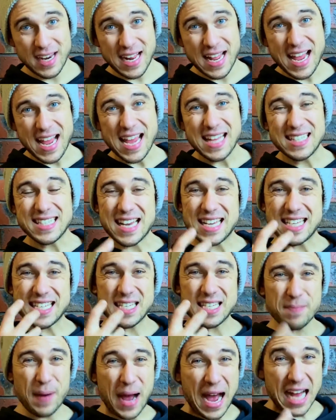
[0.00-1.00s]
It's a
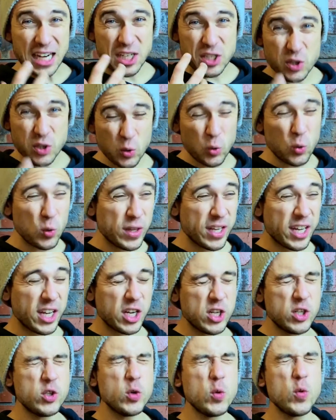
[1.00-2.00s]
smart tool that can
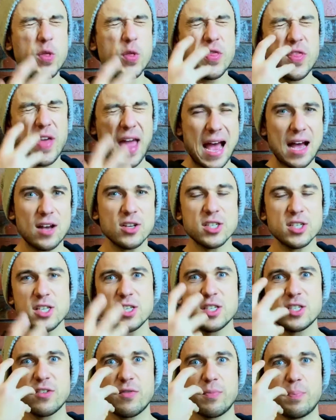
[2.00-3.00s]
do thousands
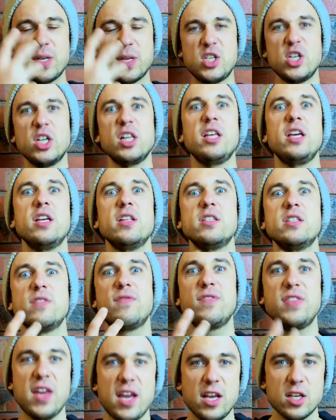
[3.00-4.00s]
of bajillions of
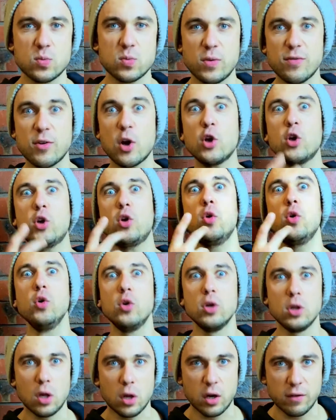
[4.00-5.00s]
things. We've got Google
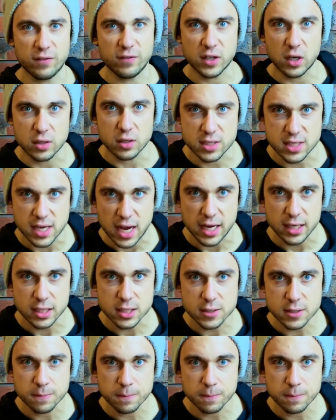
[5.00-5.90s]
on it, for God's sakes.